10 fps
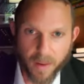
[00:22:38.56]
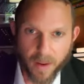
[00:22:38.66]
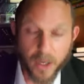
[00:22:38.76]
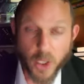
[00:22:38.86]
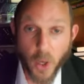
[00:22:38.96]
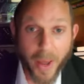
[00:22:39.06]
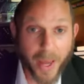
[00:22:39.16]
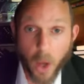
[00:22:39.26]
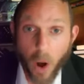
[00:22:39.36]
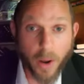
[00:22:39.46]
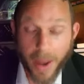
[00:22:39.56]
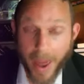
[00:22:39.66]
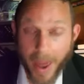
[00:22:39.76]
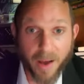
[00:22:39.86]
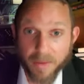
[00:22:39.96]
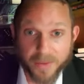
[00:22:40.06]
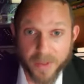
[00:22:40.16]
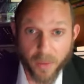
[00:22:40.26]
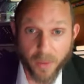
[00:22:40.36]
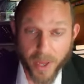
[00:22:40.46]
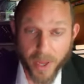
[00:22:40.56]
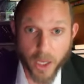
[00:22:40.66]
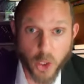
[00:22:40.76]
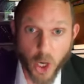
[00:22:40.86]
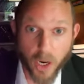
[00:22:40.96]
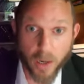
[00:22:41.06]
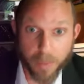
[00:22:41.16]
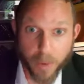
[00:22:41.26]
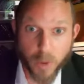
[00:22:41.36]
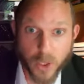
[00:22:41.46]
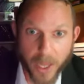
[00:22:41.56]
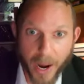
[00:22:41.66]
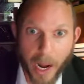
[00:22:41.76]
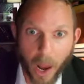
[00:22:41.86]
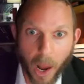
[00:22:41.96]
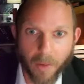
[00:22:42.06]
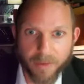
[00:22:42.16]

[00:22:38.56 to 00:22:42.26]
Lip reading: So I can't have the regular chocolate mousse that I love.